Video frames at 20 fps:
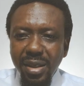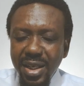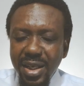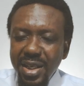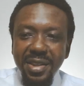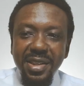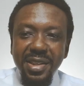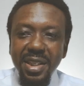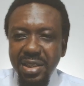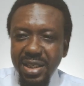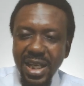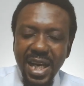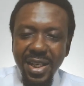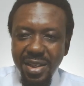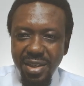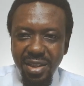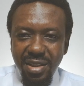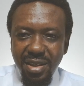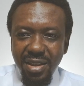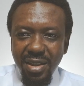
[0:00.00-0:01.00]
is
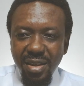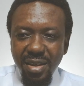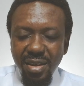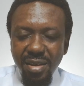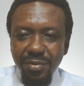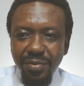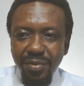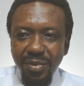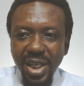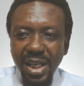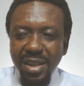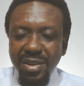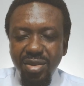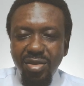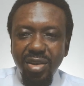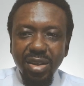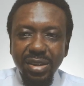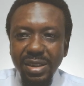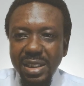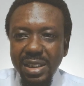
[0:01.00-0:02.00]
eternity. There's
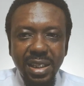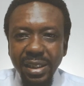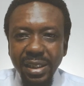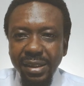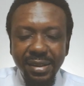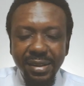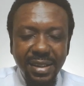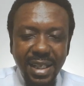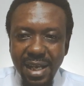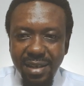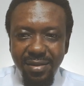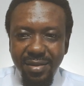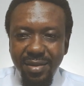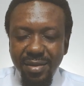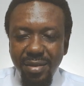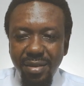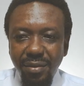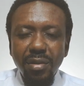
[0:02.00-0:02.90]
nothing like death.